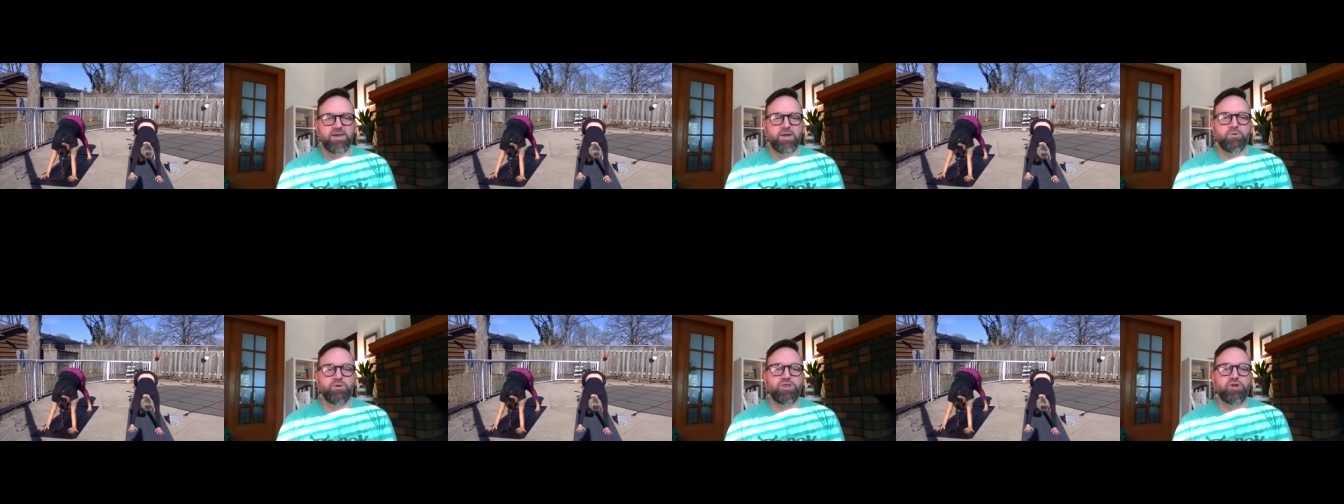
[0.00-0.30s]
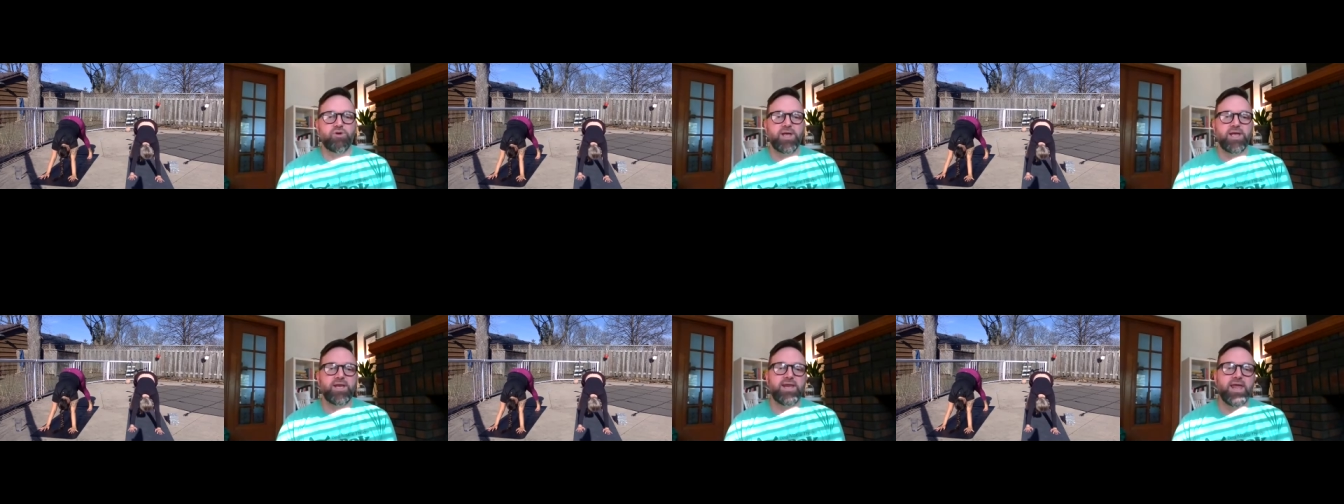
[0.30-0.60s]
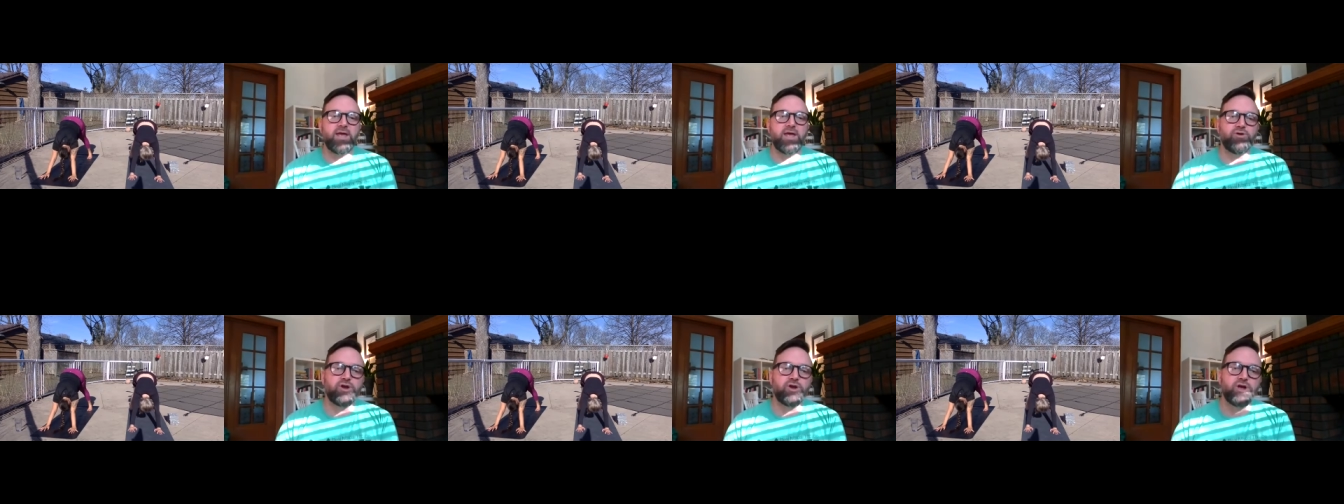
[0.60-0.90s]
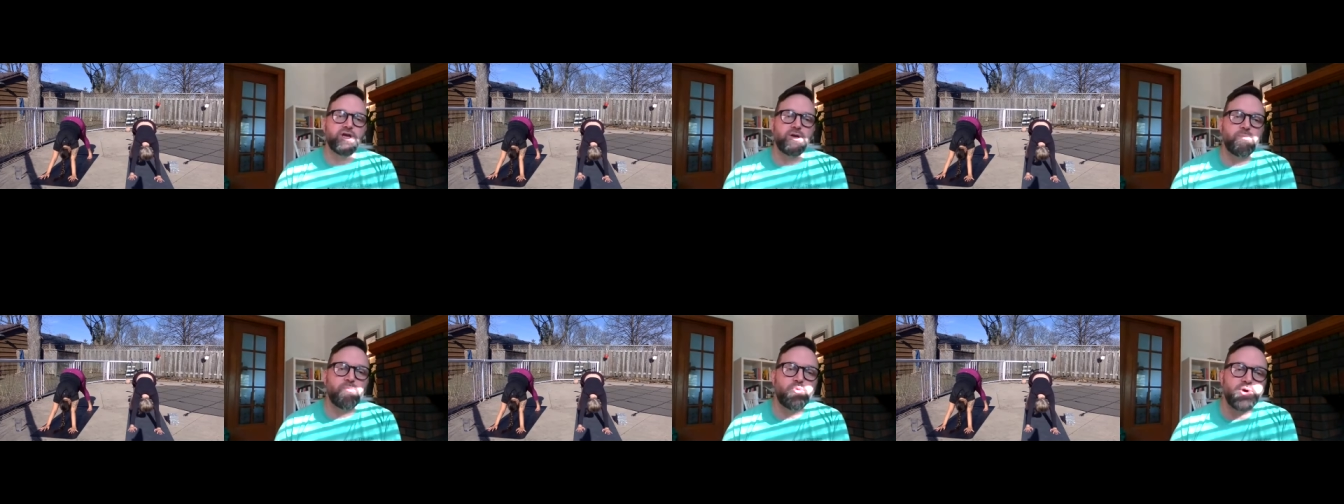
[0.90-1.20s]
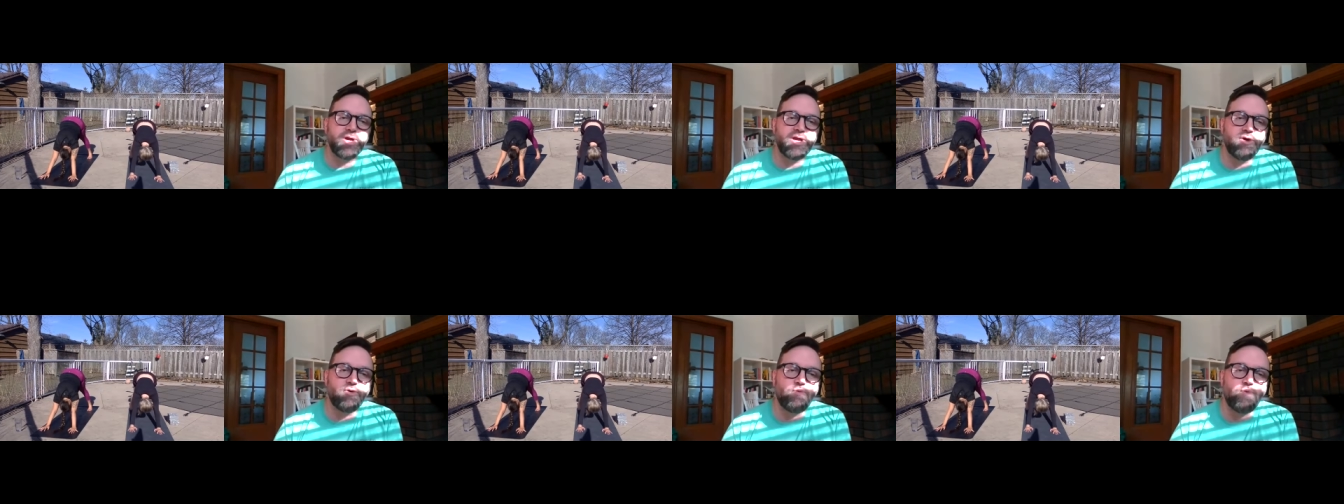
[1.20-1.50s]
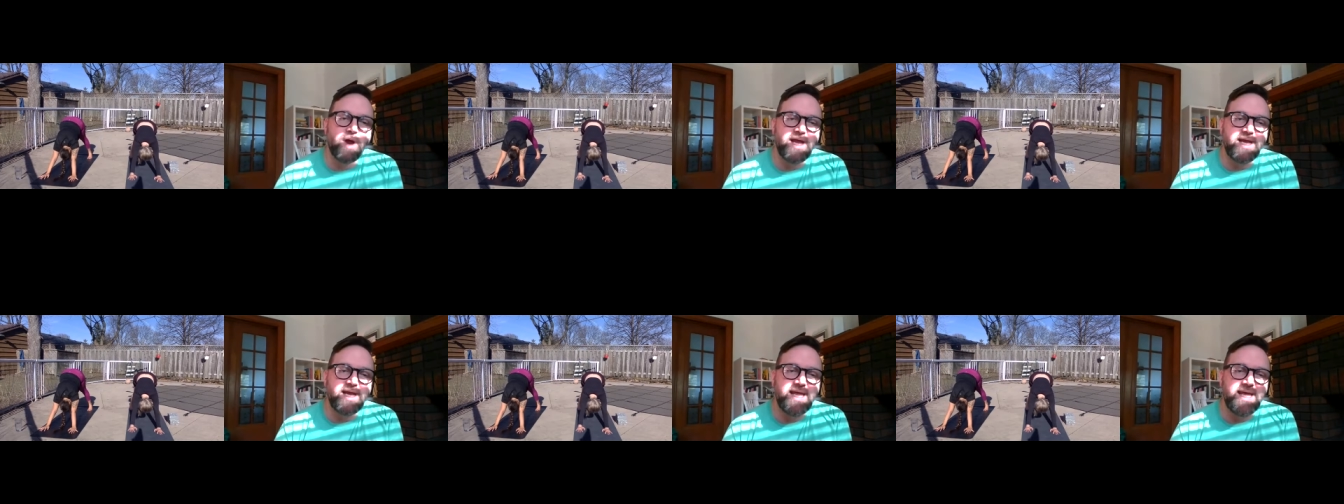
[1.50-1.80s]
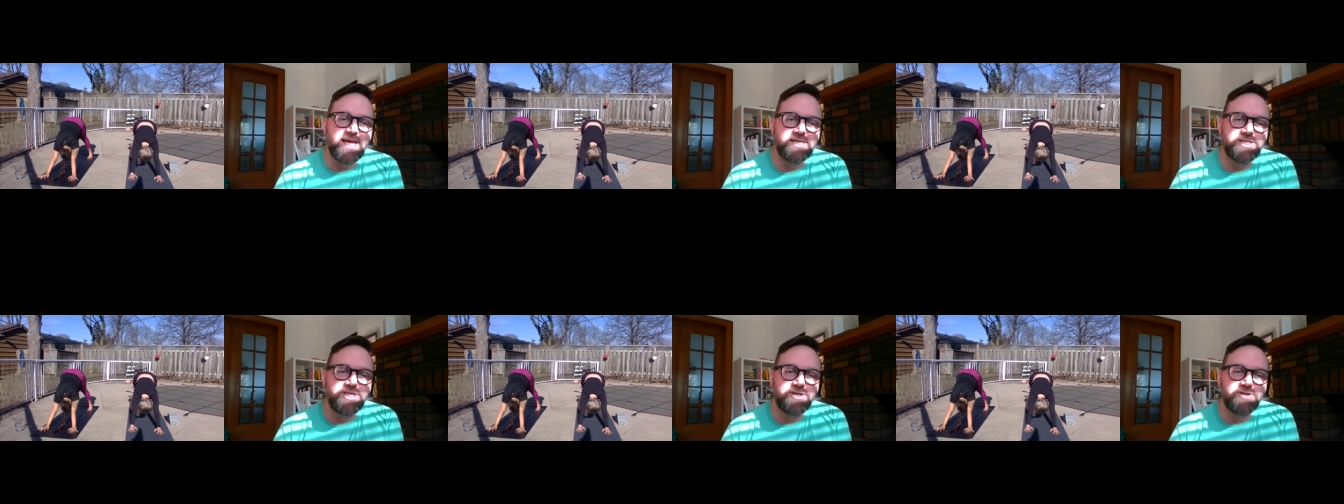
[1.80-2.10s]
Now with your inhale, you're going to bring your right
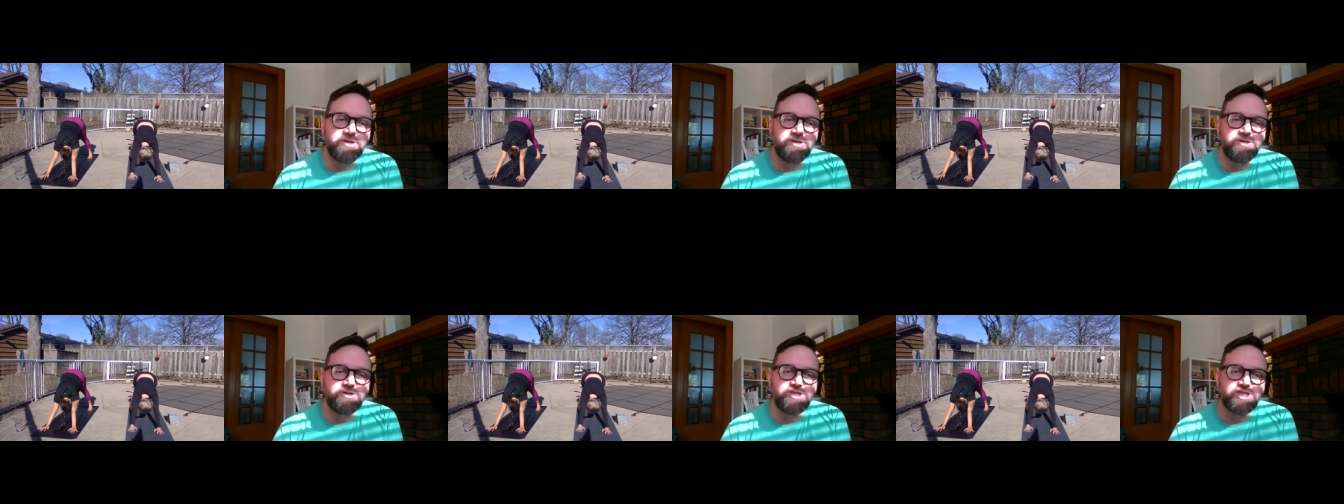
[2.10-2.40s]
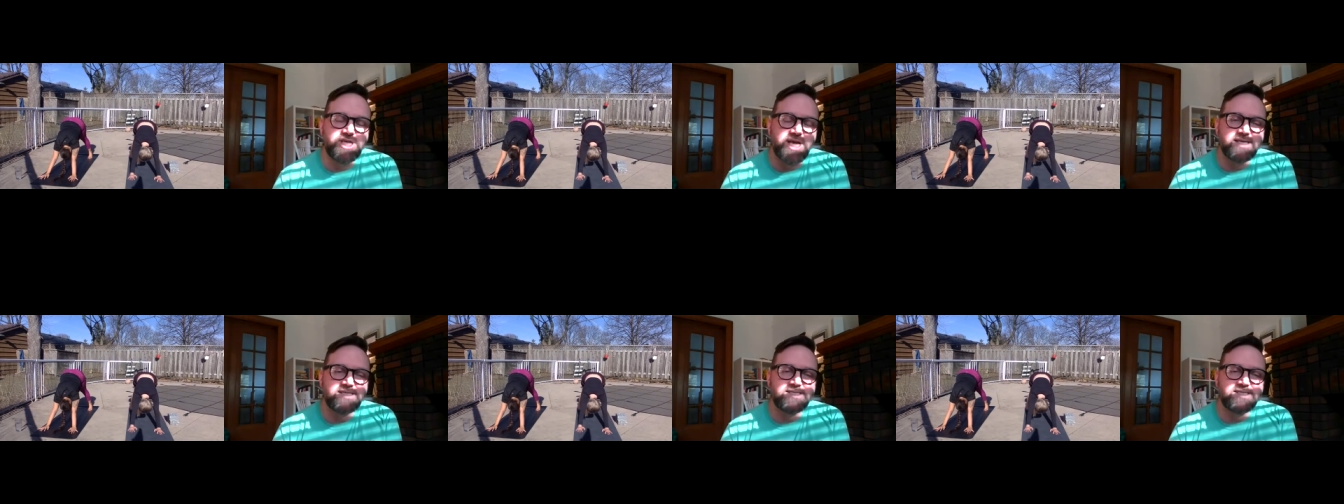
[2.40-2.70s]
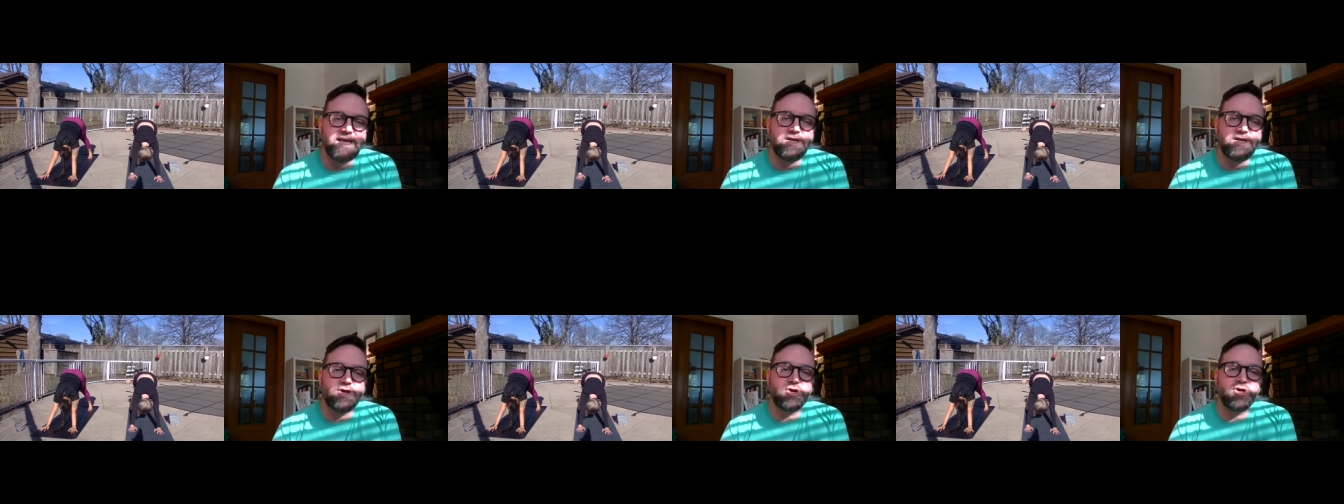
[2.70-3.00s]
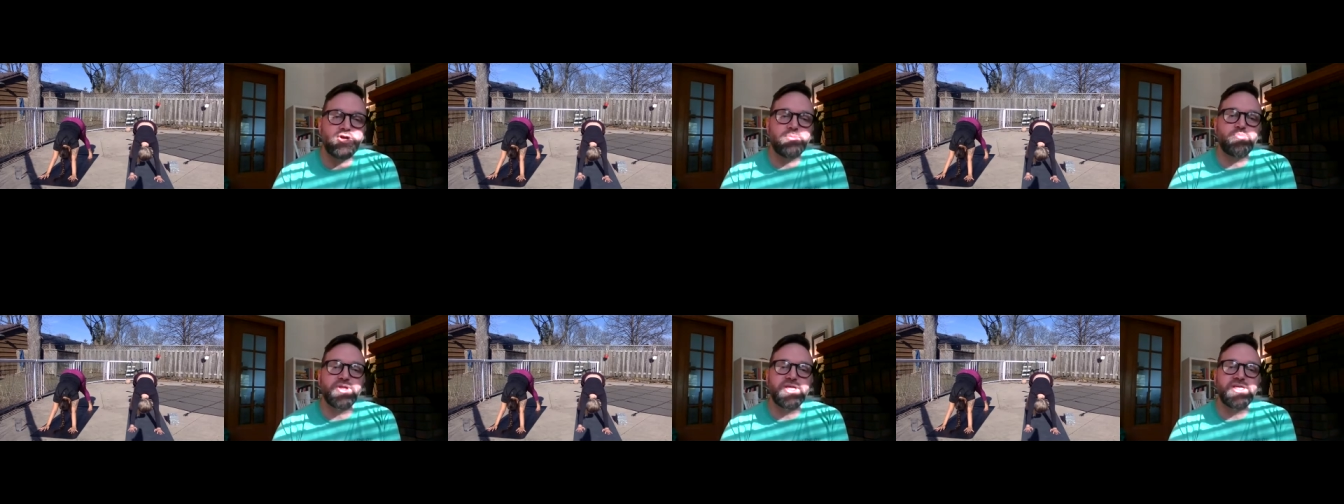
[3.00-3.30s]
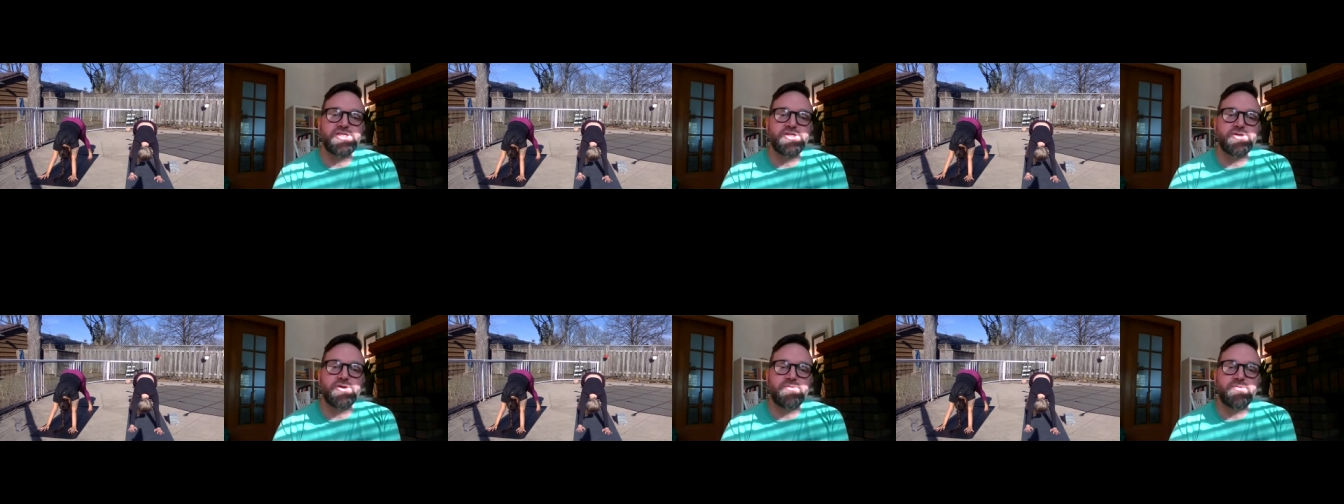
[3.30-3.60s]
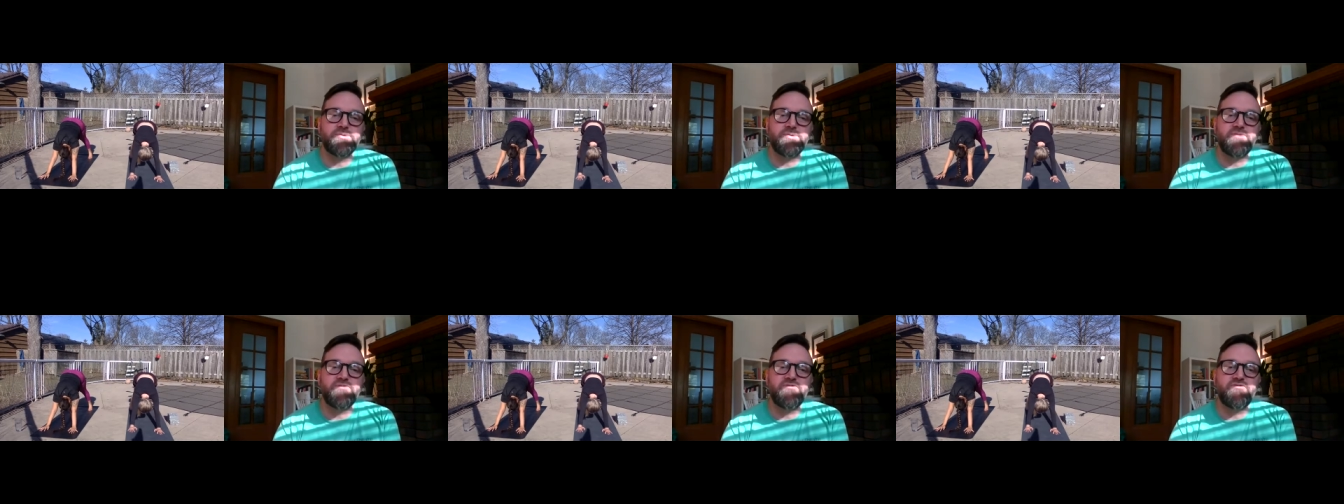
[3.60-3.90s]
knee into your chest and you're going to place your